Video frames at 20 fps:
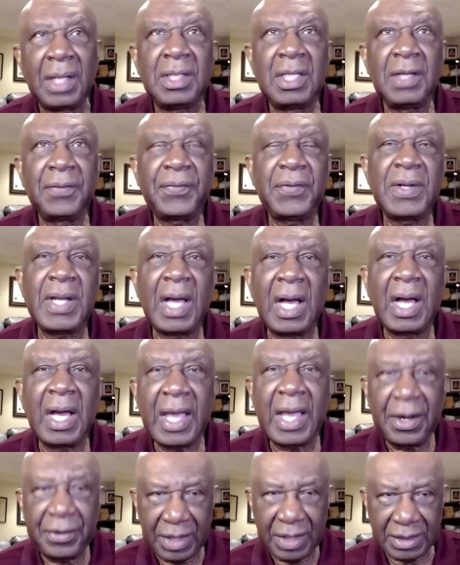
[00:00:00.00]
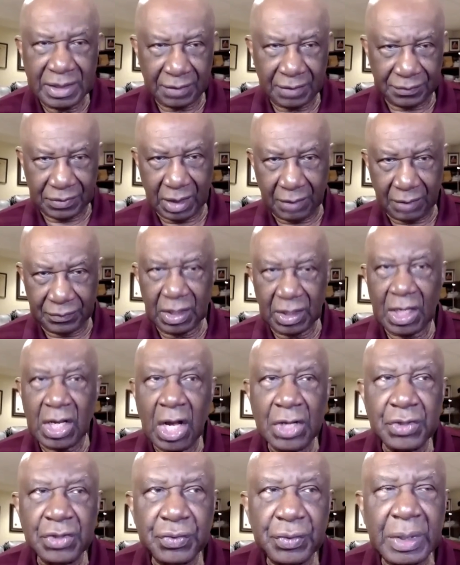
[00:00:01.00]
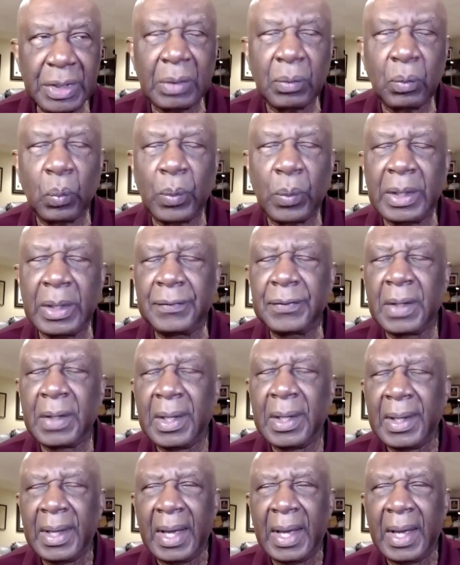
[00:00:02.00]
different areas of the country or whatever,